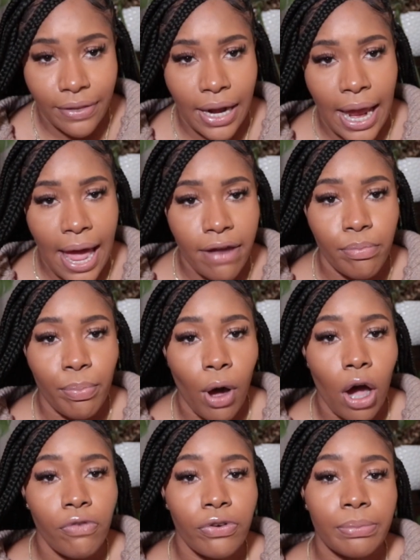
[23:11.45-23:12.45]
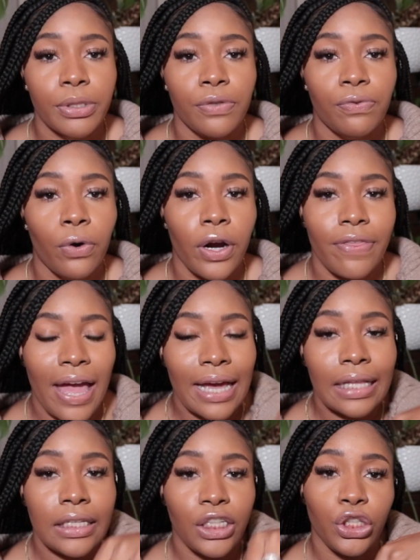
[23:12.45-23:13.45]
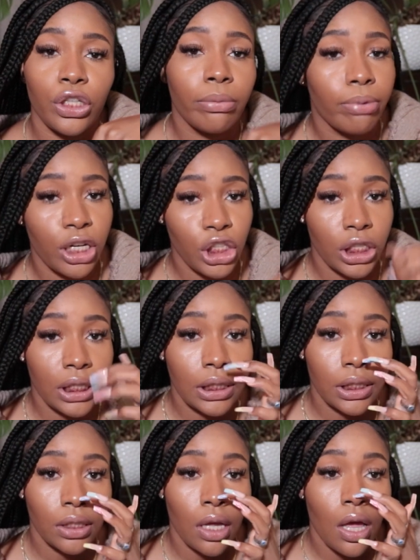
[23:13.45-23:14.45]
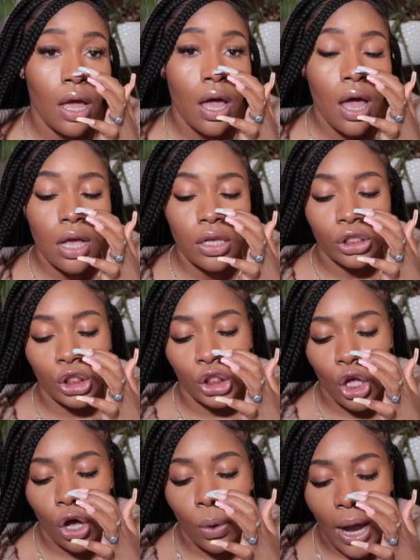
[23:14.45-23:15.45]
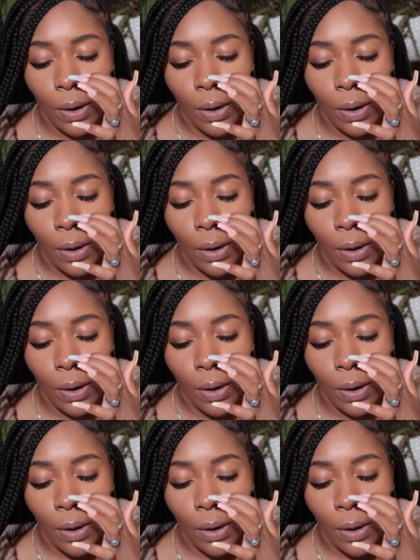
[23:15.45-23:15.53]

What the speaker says: that I had bought from Sephora that cleans your brushes. So